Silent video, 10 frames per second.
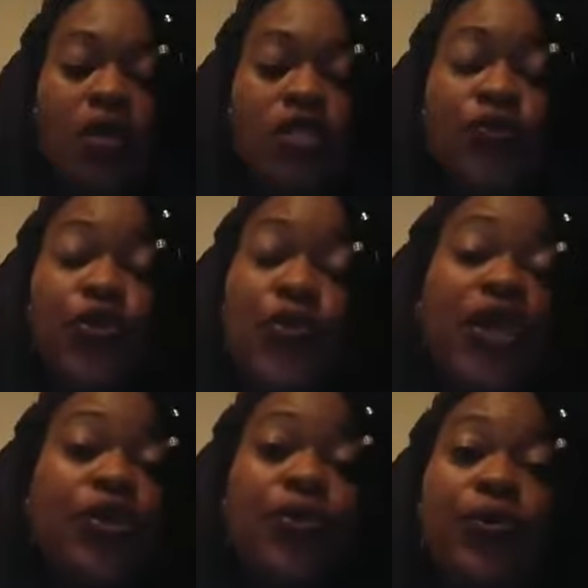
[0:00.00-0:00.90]
so you
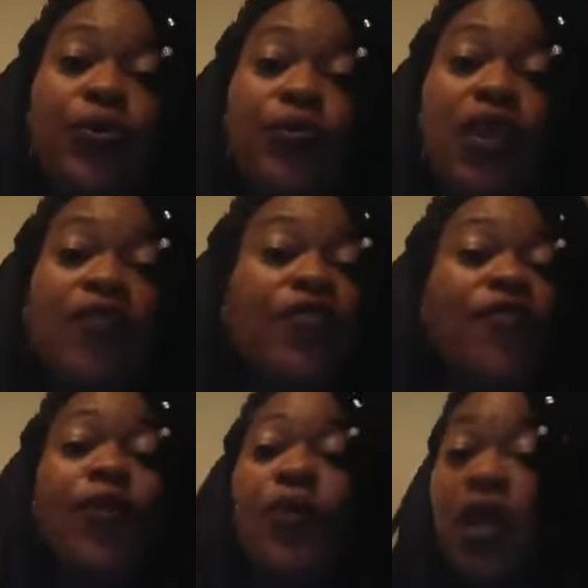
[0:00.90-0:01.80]
can do and
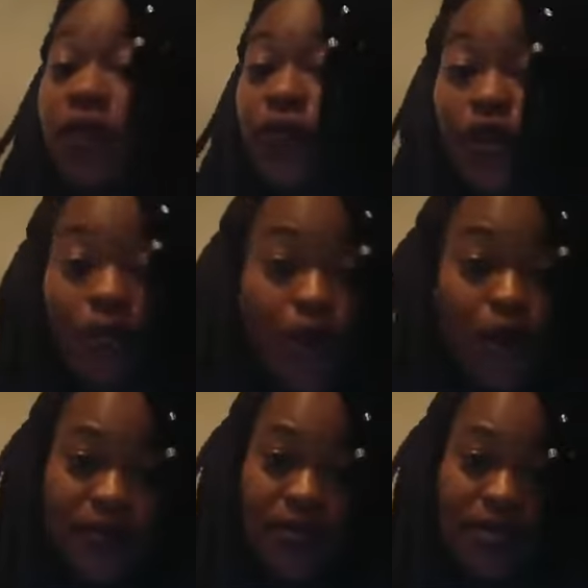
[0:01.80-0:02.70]
fulfill whatever your
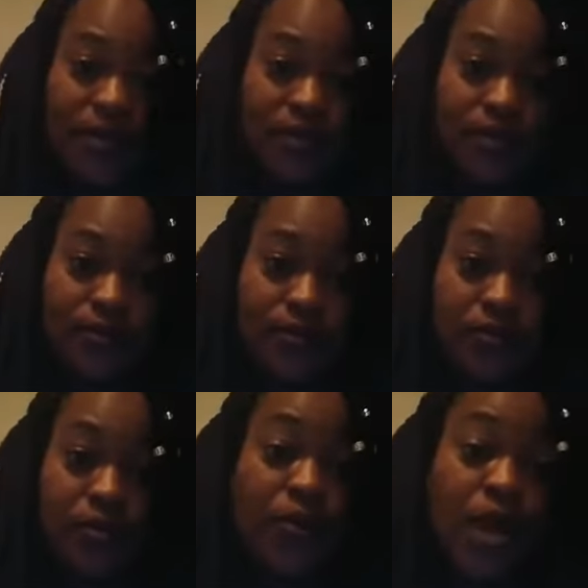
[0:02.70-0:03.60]
purpose is,
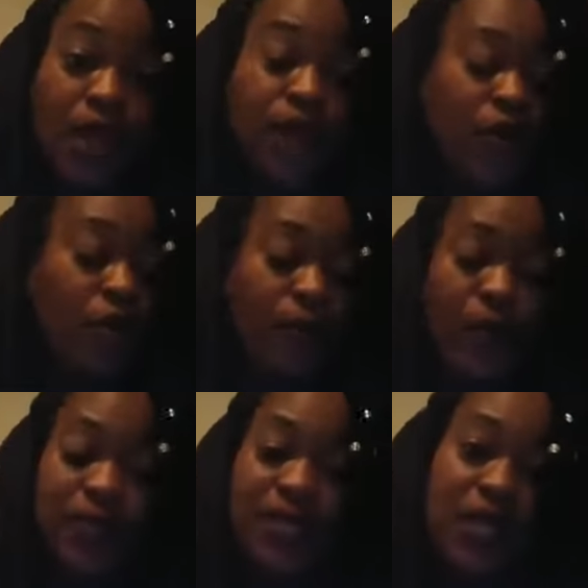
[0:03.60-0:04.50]
whatever your
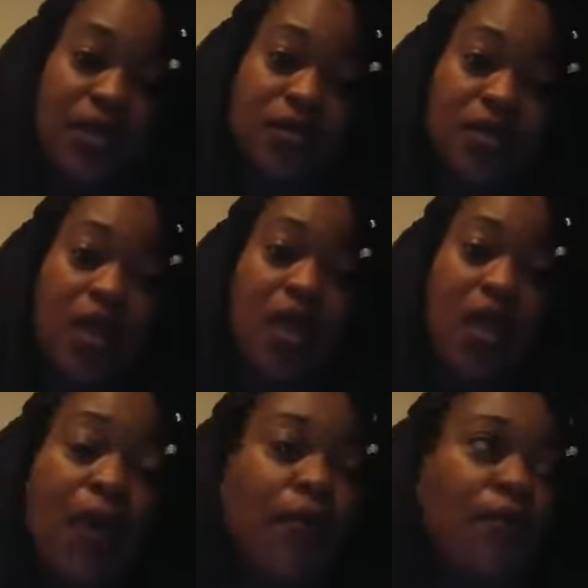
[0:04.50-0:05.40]
purpose is.
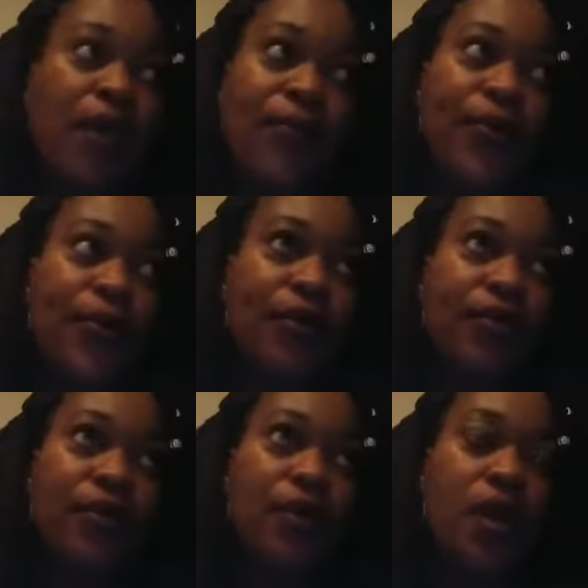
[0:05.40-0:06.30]
And remember,
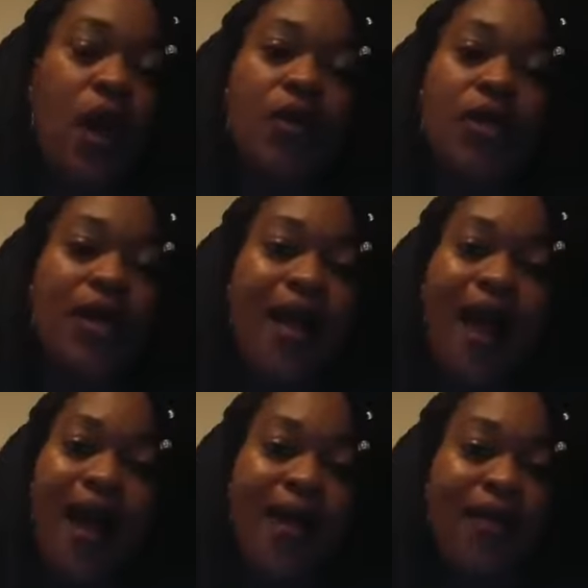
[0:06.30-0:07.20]
only
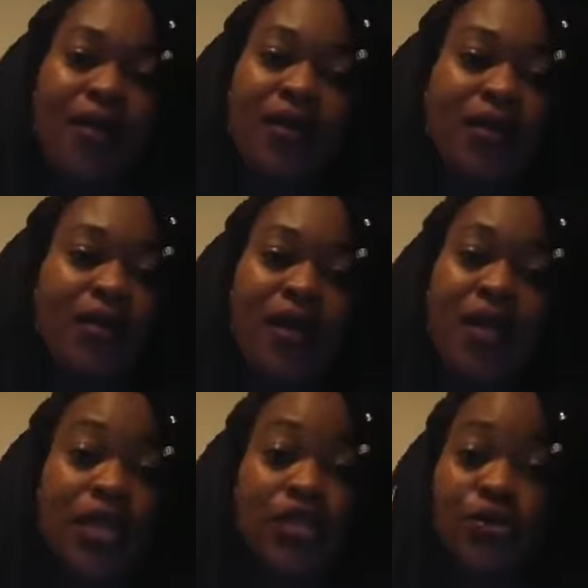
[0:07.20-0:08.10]
God
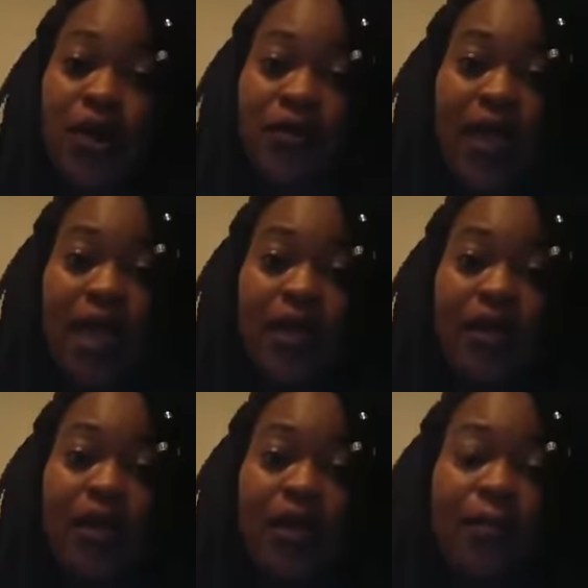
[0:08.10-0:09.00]
can let you know that,
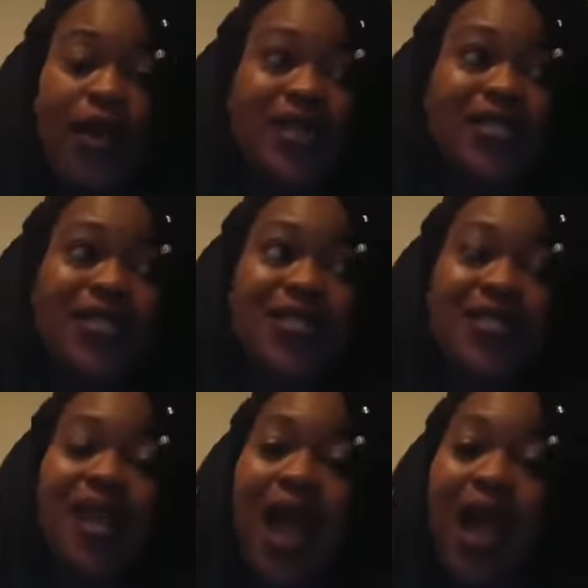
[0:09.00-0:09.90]
because it
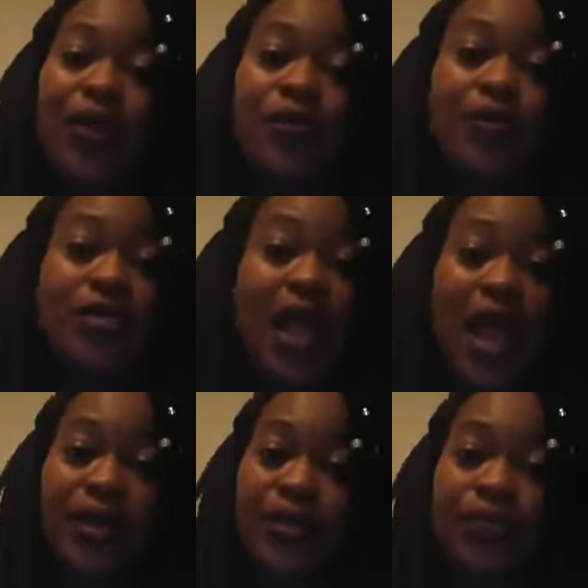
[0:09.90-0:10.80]
is God who
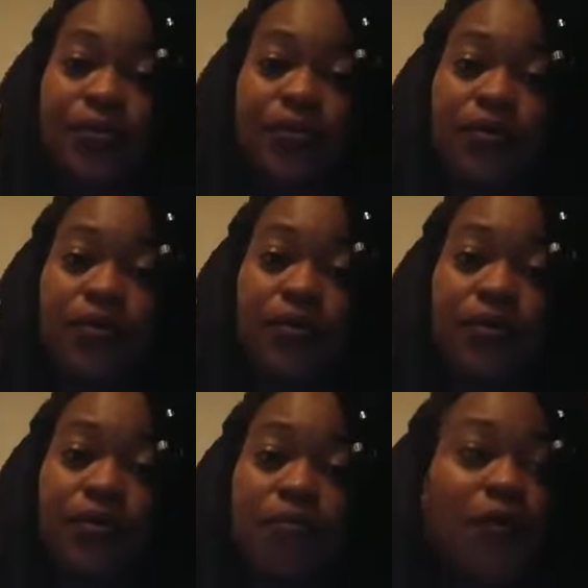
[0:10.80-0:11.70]
designed you.
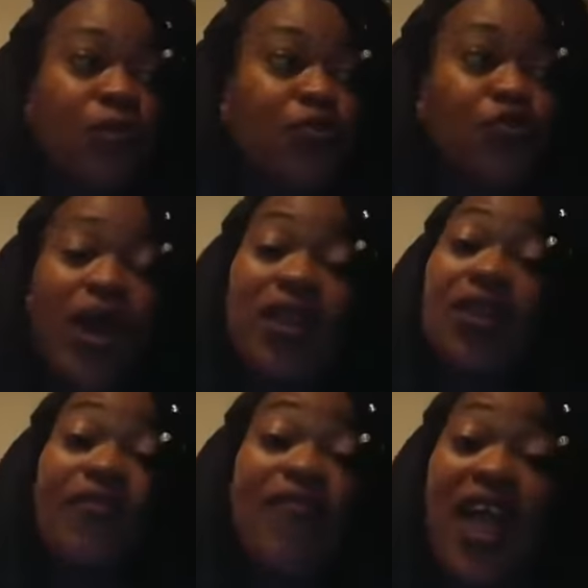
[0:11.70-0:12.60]
People try to
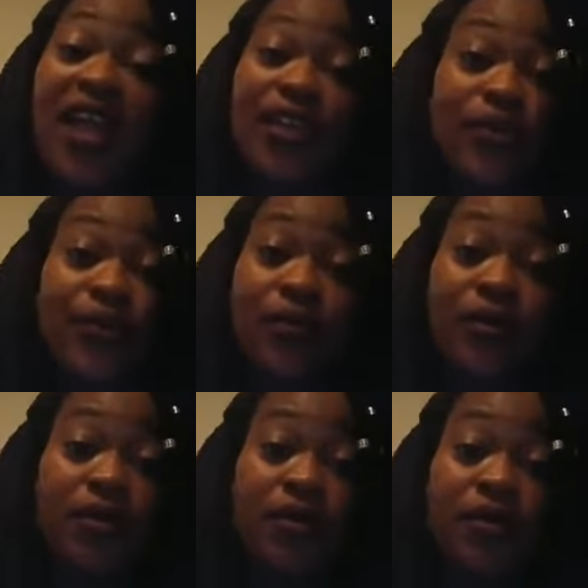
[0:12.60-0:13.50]
define you,
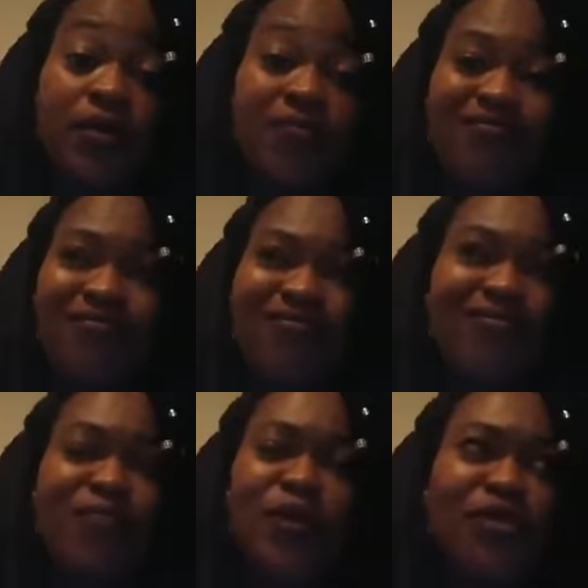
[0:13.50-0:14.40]

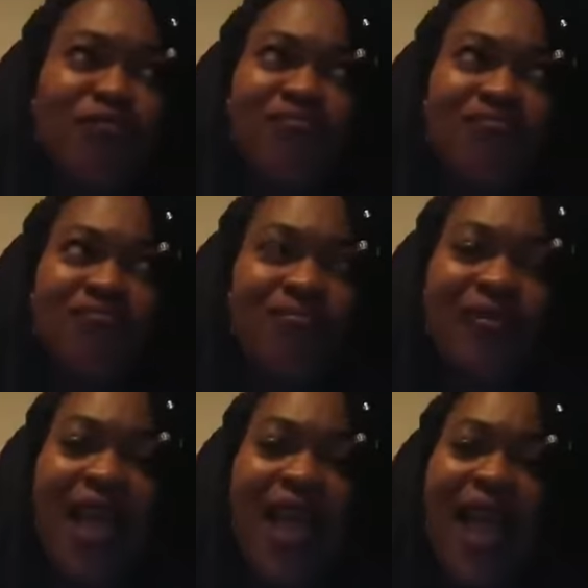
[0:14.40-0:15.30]
but
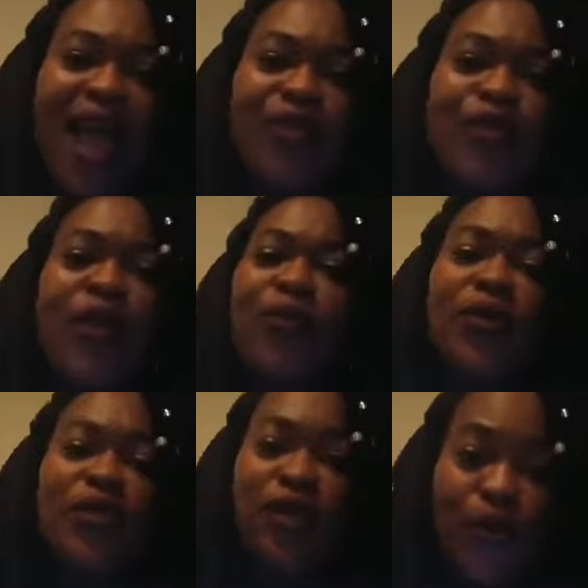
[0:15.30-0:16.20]
how do they
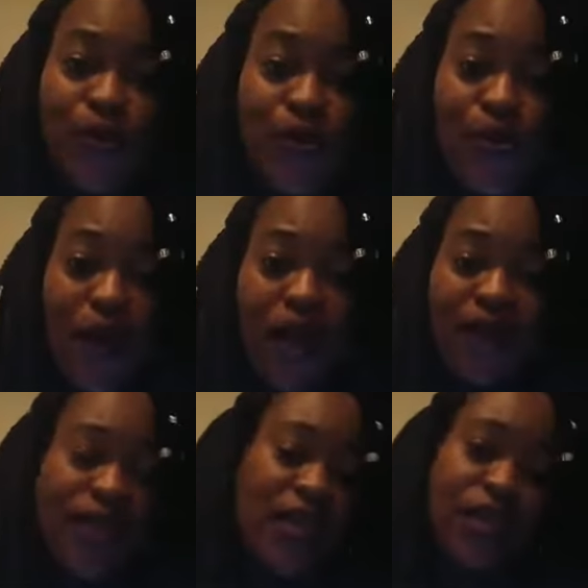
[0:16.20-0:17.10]
really know who you
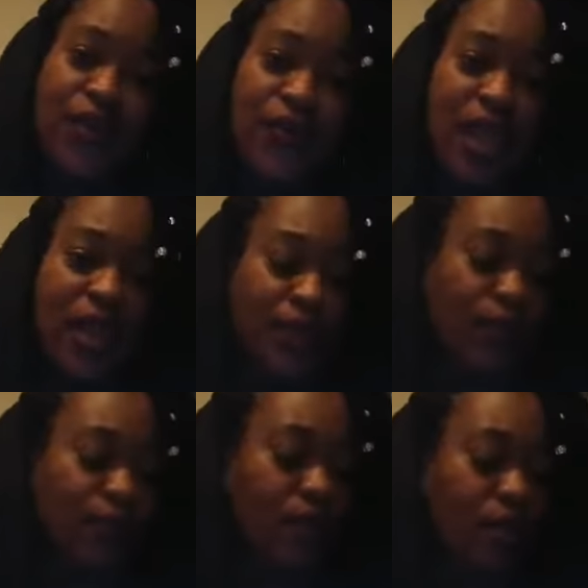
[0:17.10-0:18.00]
are if they didn't create
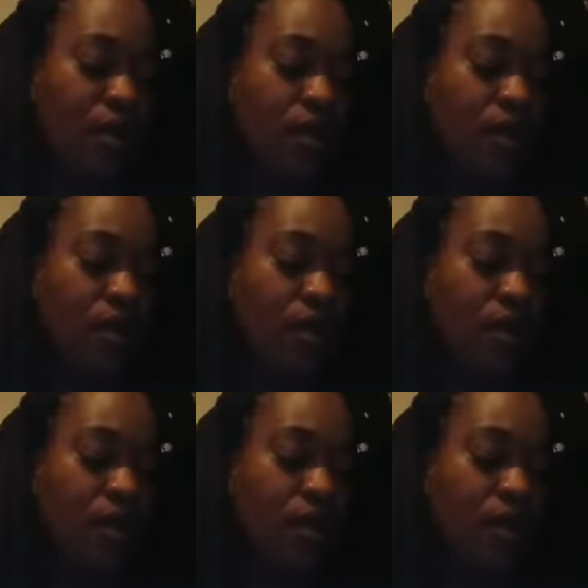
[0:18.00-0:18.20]
you?